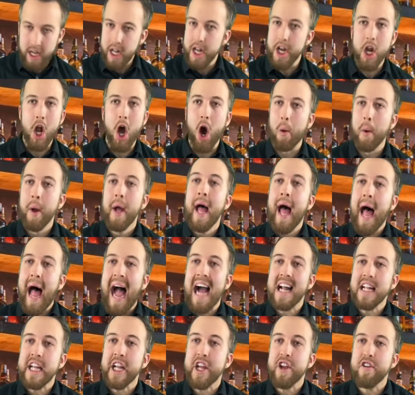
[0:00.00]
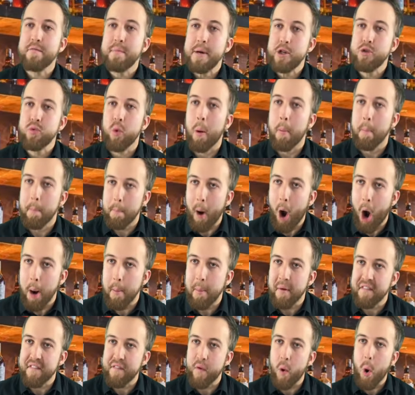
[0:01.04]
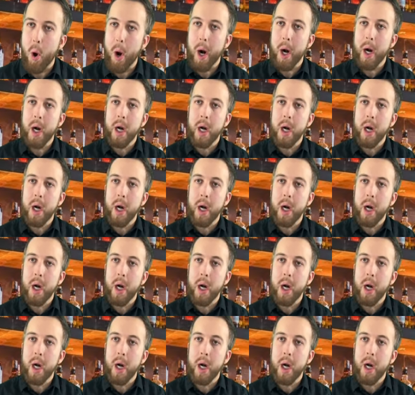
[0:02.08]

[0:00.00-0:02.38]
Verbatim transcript: no. Act like you've been to a bar before.